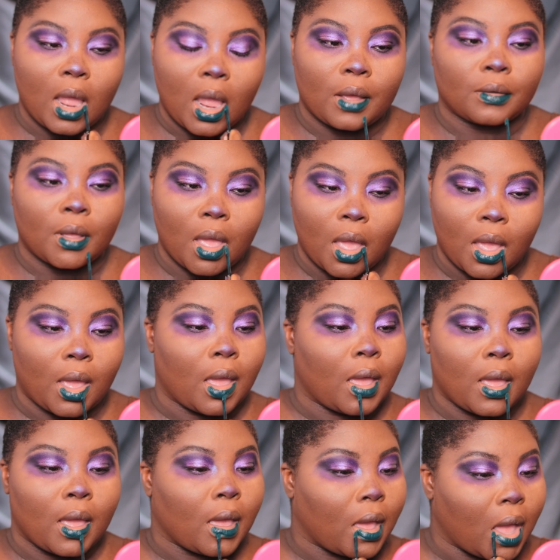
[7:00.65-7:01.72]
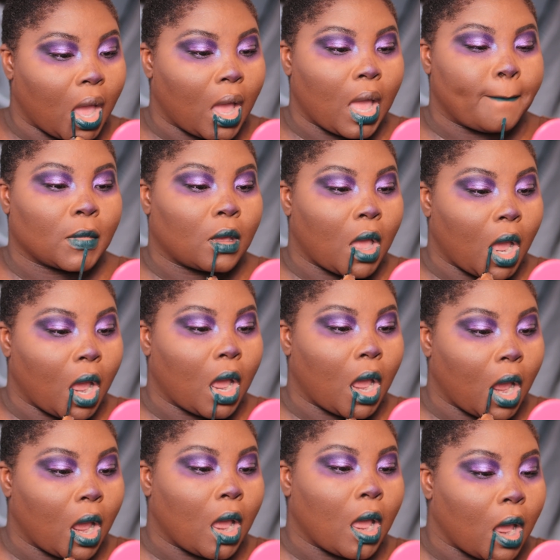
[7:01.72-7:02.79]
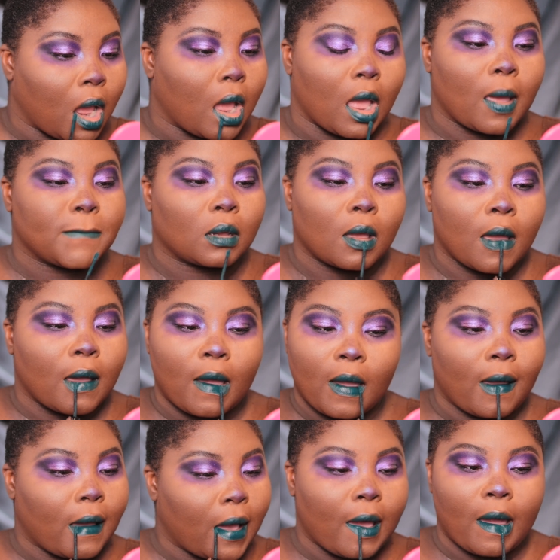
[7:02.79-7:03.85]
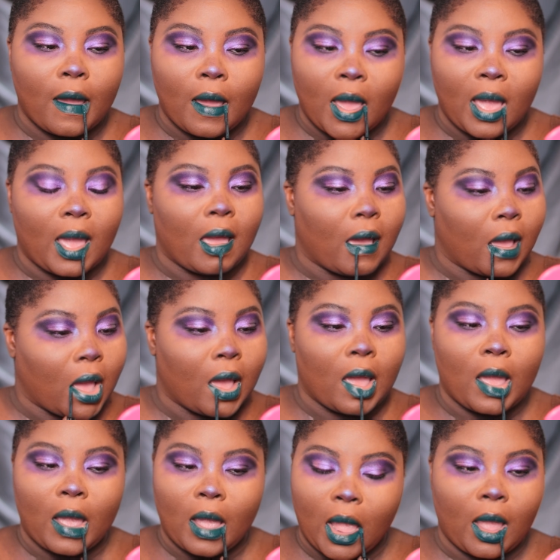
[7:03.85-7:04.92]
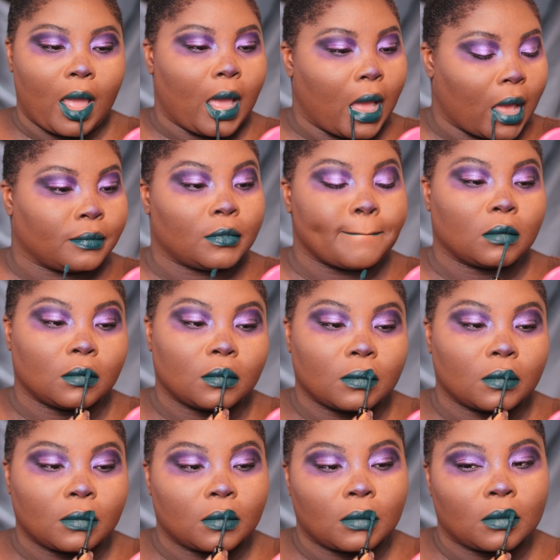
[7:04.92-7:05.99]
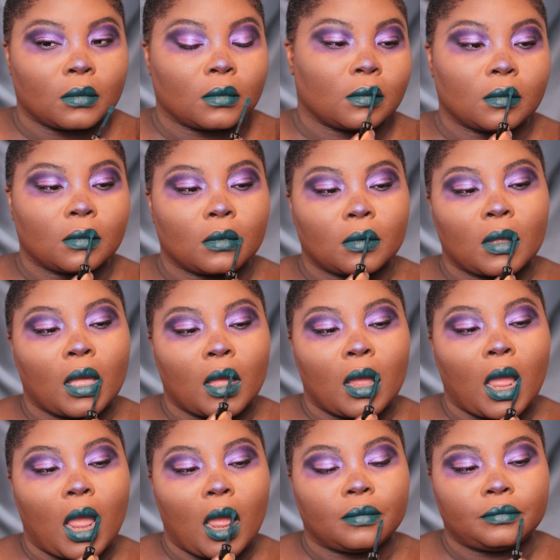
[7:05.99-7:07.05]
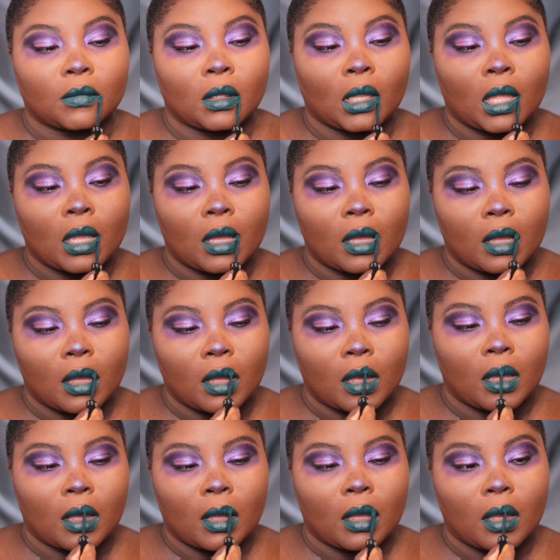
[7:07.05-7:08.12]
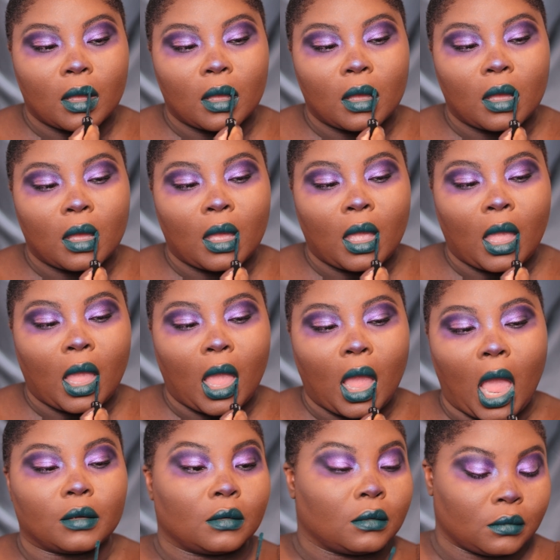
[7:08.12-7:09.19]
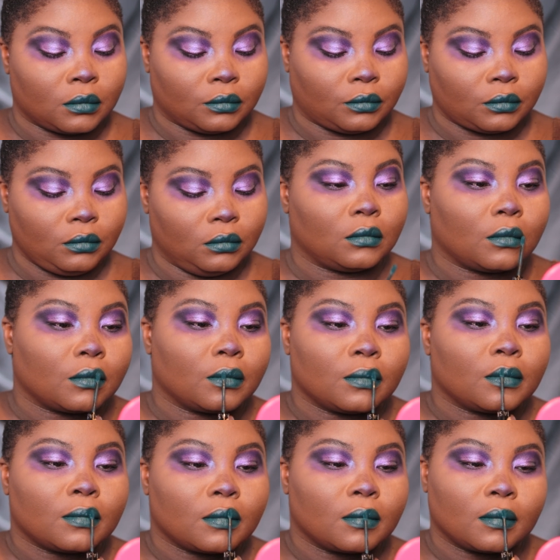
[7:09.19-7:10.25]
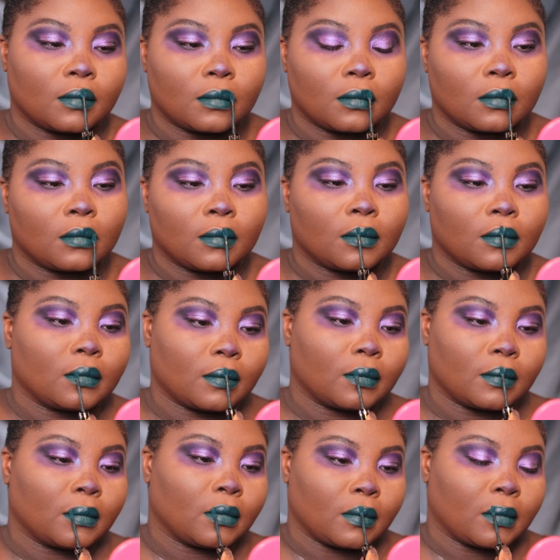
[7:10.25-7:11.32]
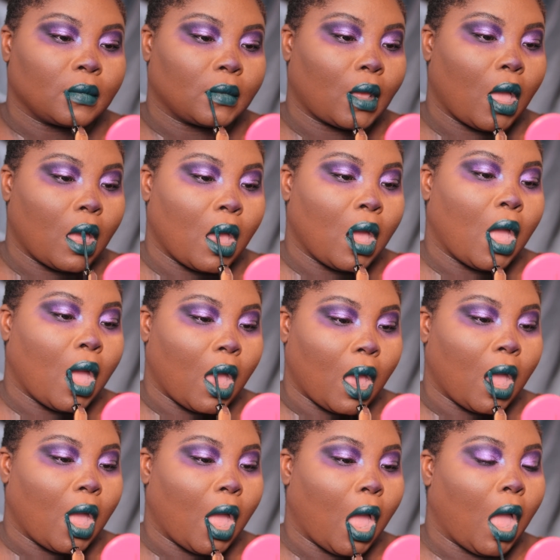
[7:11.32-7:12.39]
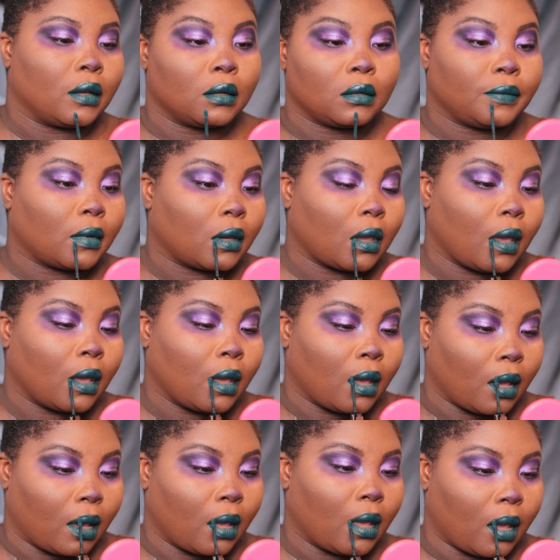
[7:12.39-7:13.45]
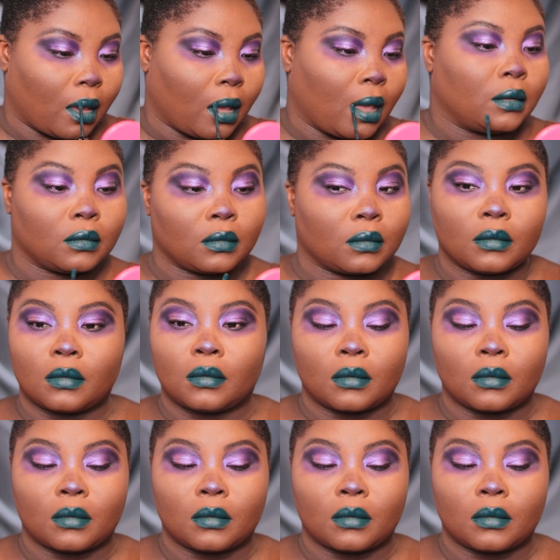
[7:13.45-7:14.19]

It's more of a bluish green than it is a true green. This is a Sephora Collection liquid lipstick. And if you don't know, Sephora Collection liquid lipsticks are one of the most comfortable high coverage